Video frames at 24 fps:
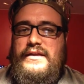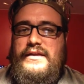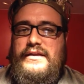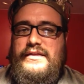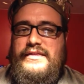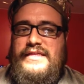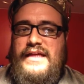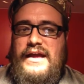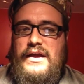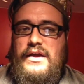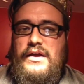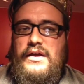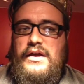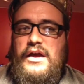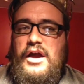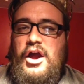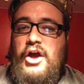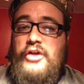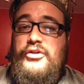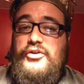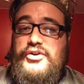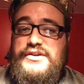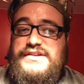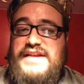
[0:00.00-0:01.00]
the
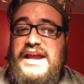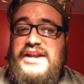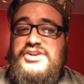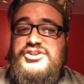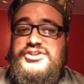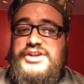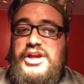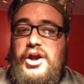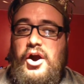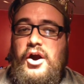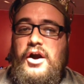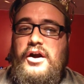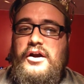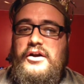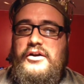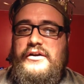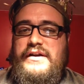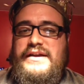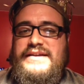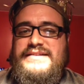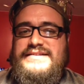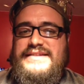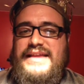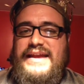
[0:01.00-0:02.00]
others actually are
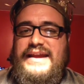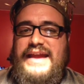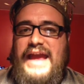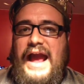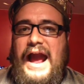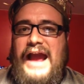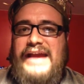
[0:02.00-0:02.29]
is like an